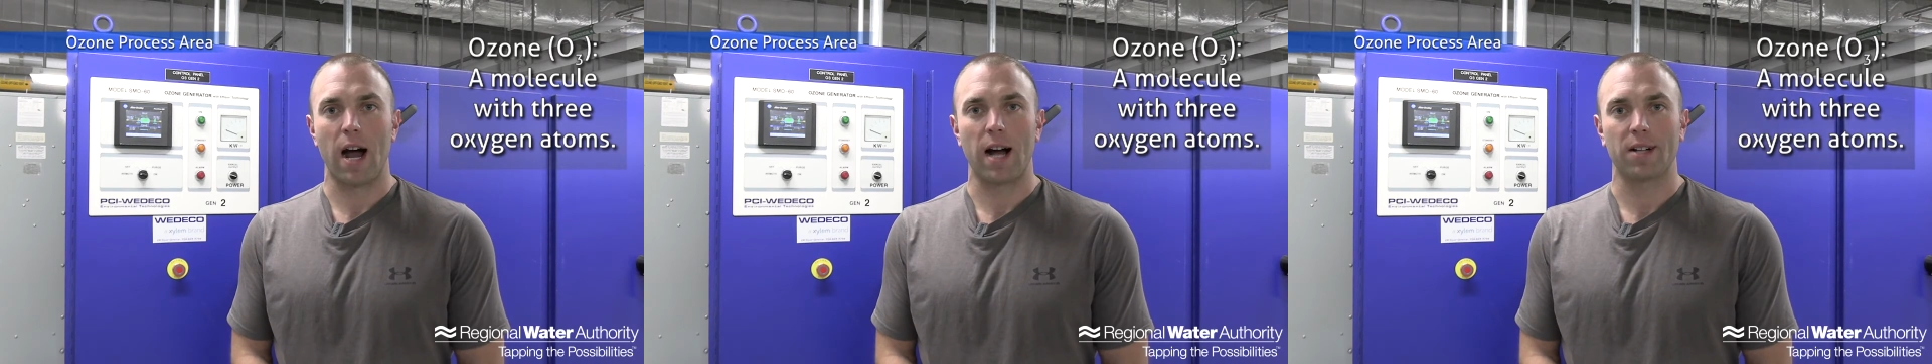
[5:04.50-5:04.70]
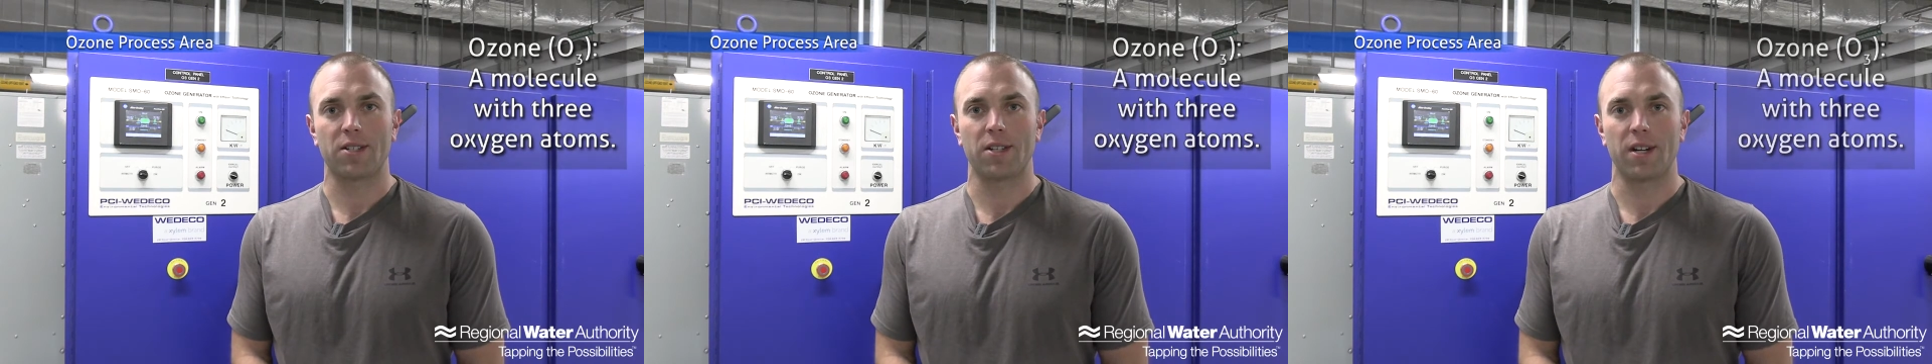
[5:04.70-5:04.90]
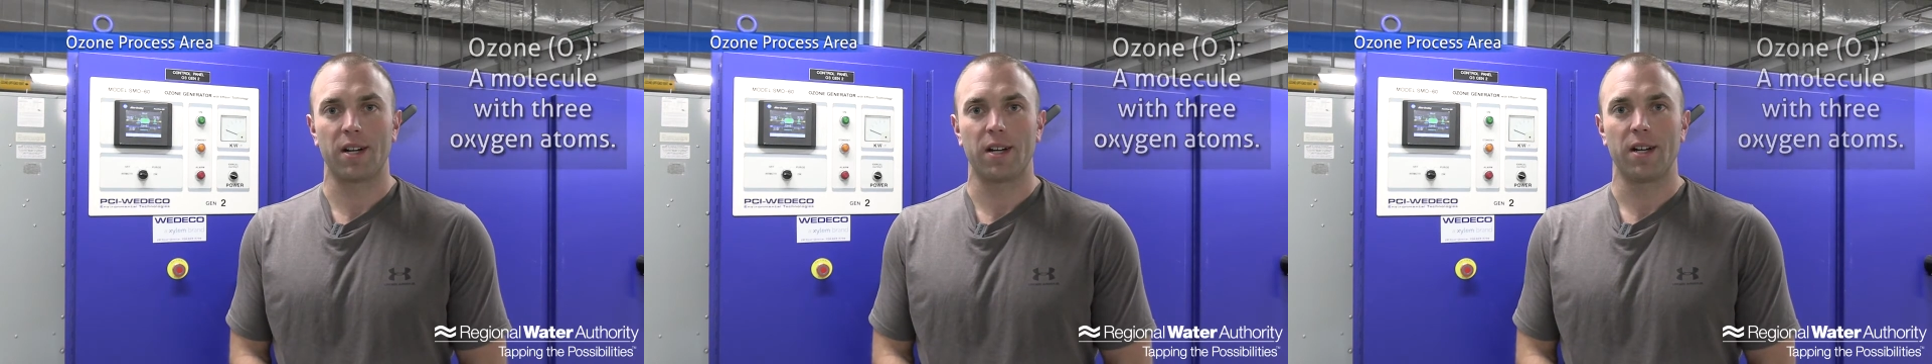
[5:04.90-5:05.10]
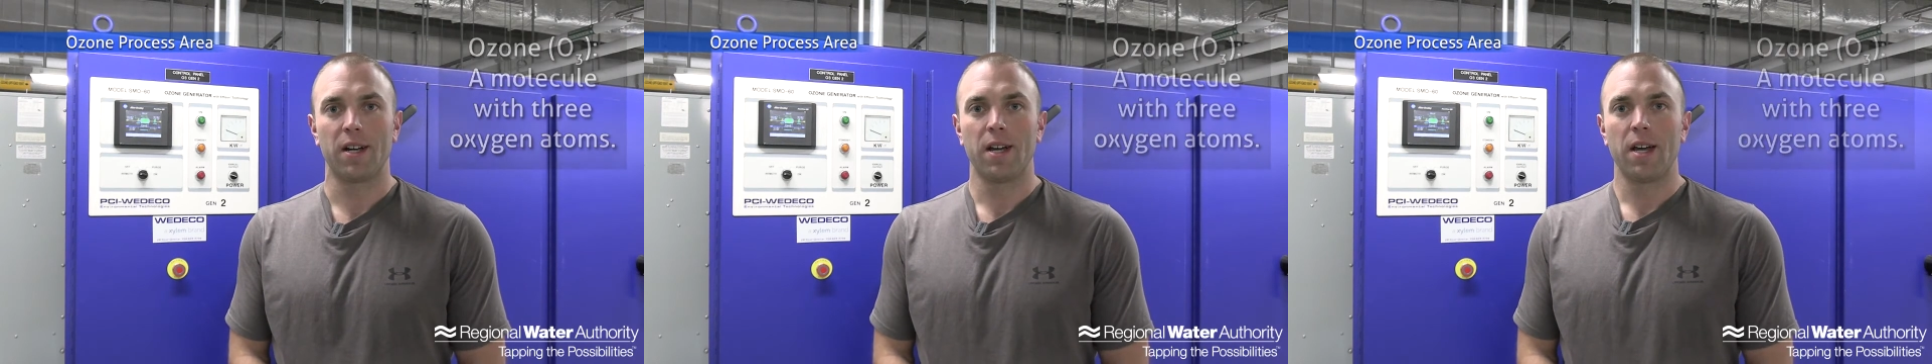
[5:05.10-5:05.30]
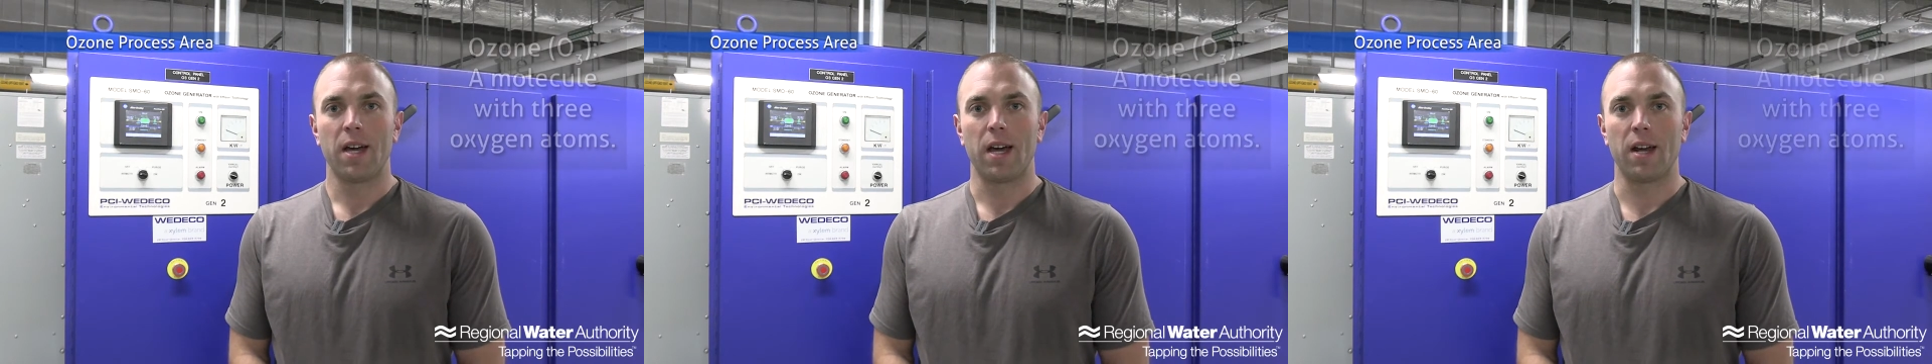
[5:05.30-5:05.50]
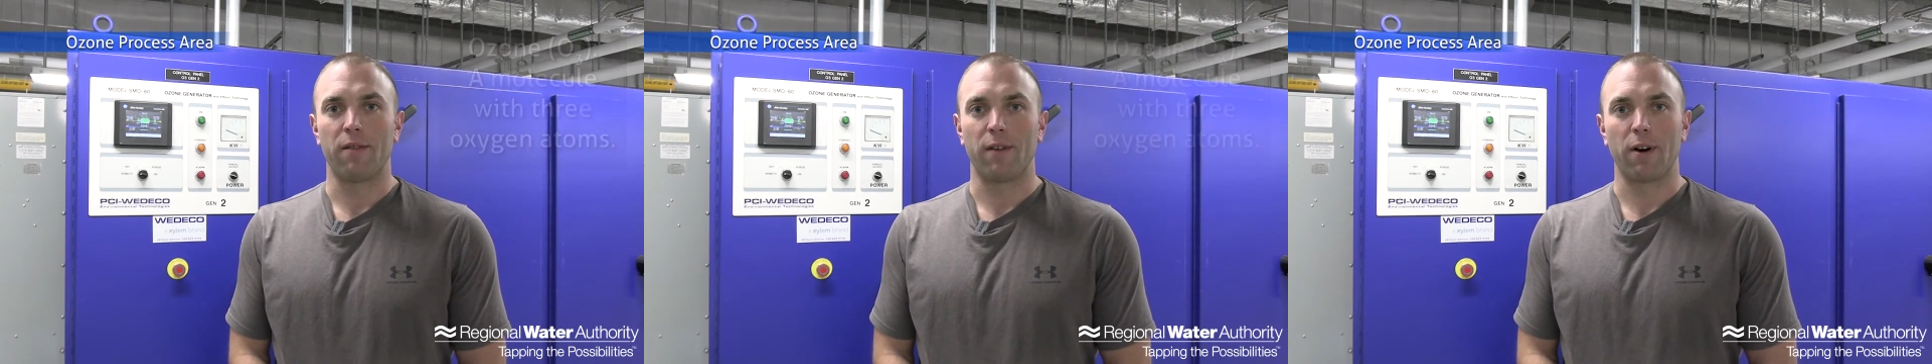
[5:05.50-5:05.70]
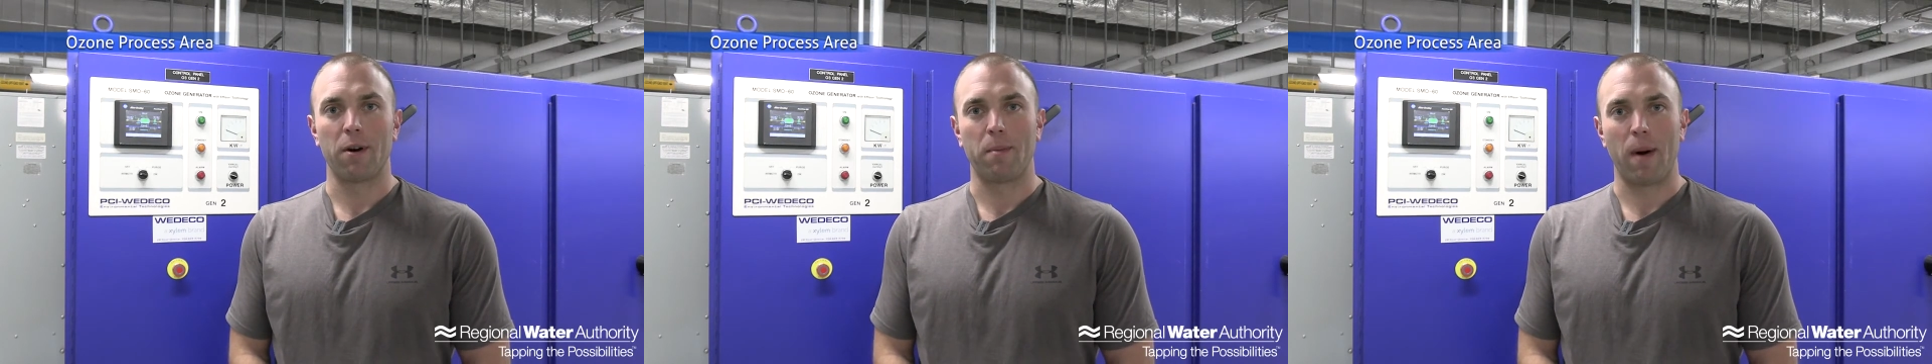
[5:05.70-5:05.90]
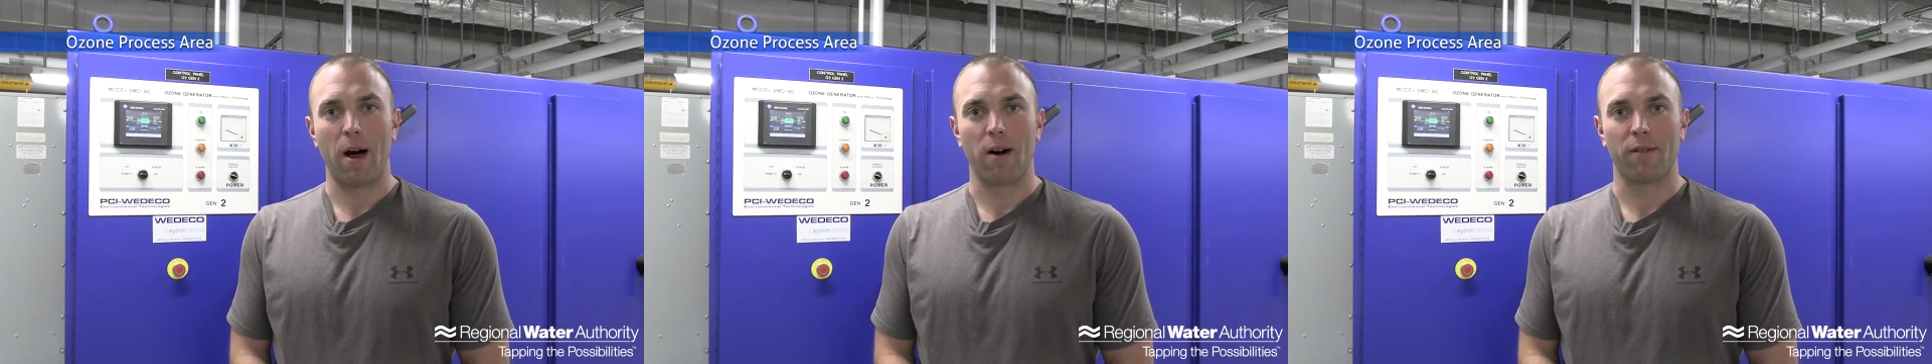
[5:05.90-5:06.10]
oxidant. and a
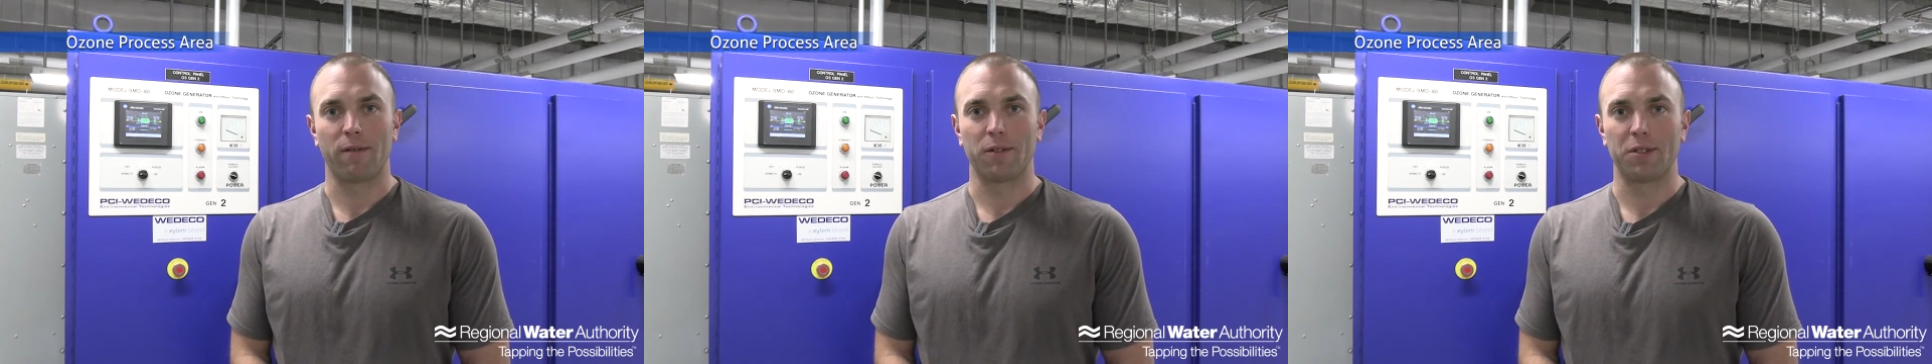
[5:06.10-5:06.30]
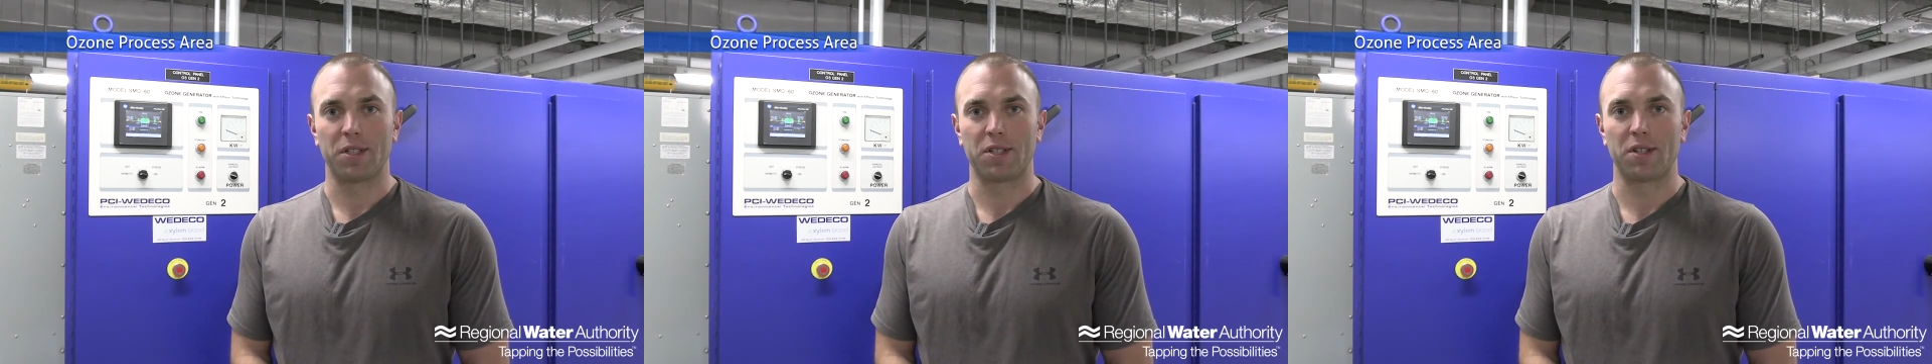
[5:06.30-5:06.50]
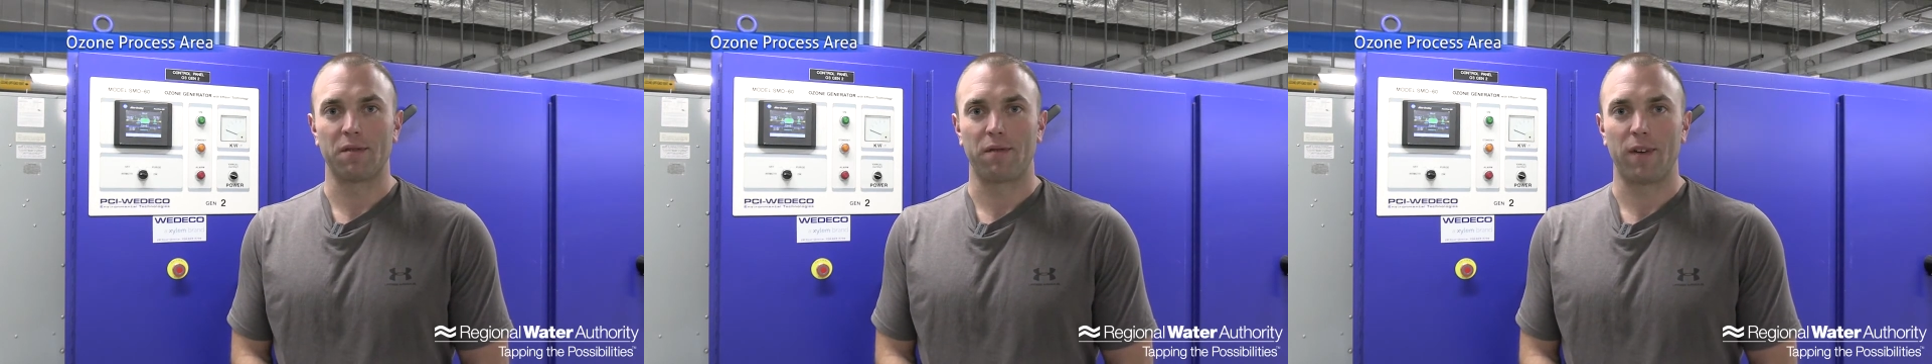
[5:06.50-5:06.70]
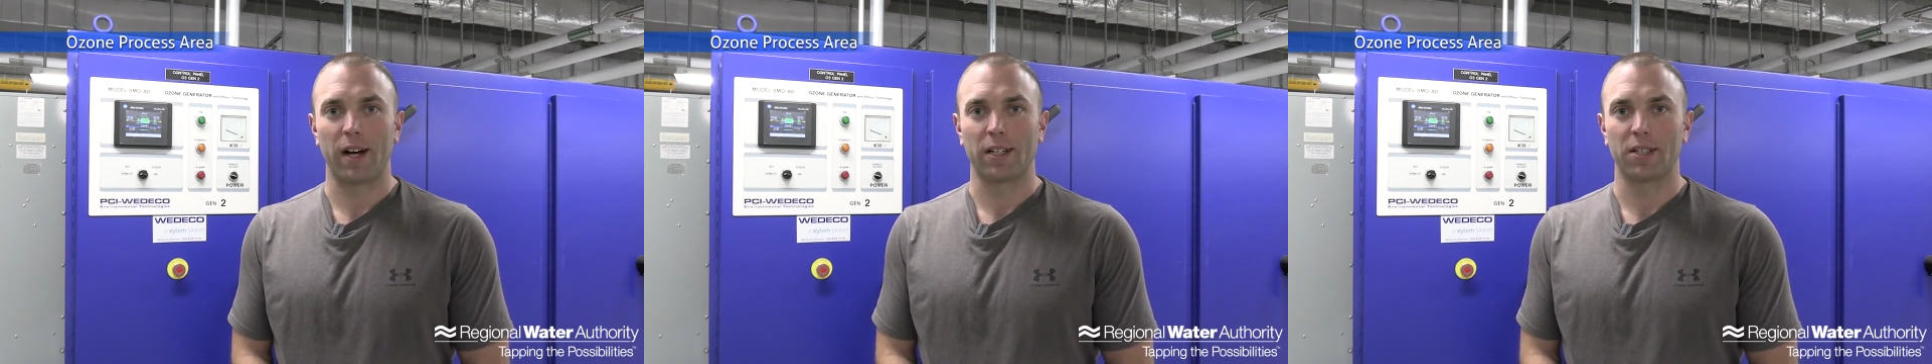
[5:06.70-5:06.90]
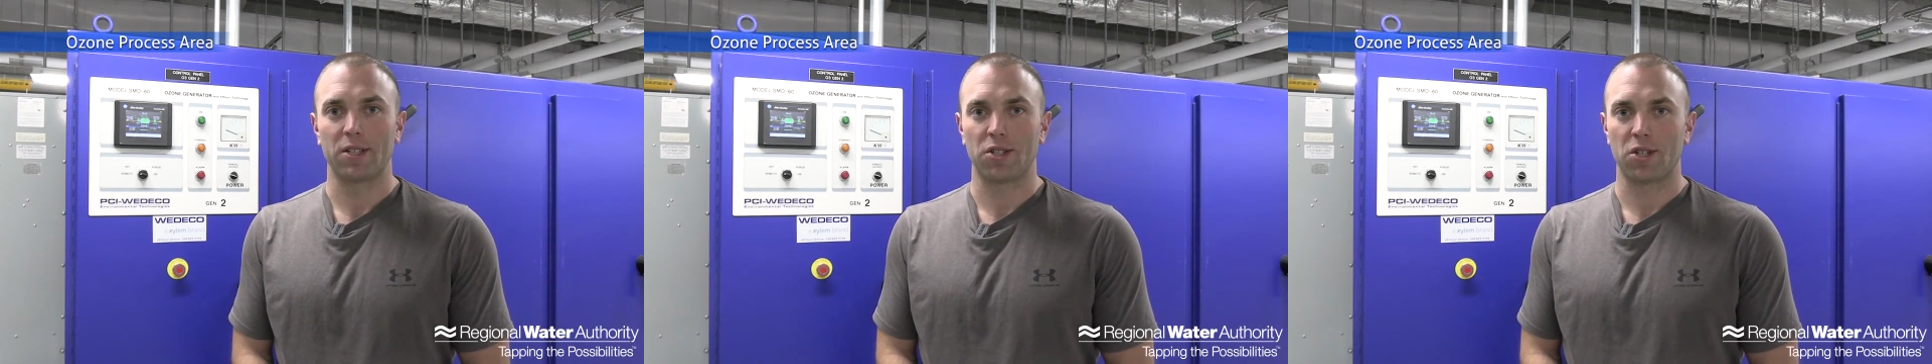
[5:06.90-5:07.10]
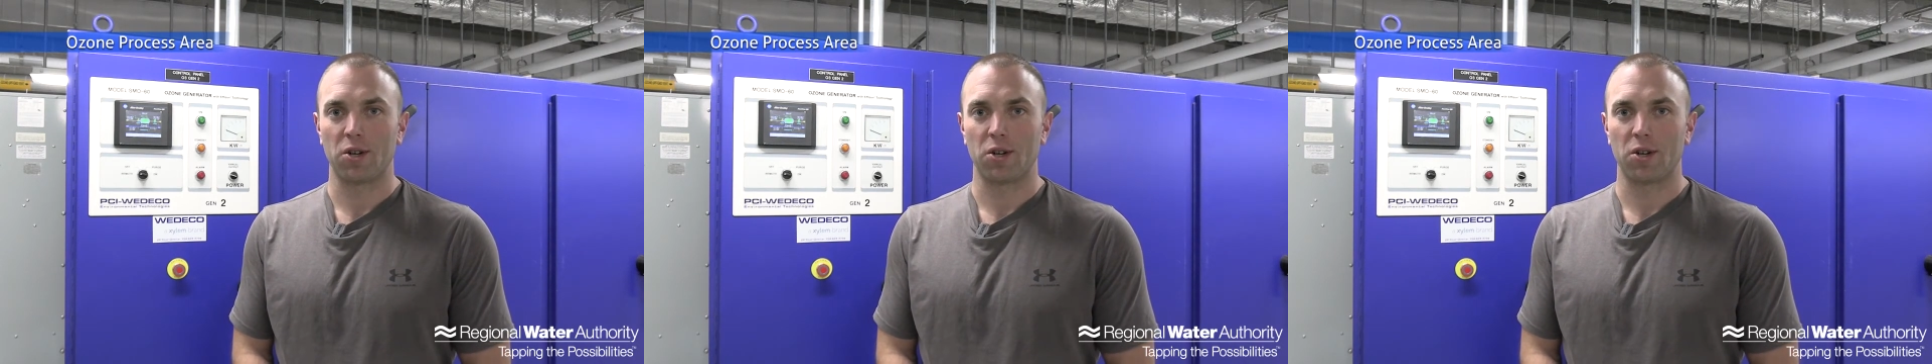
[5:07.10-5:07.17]
very powerful disinfectant.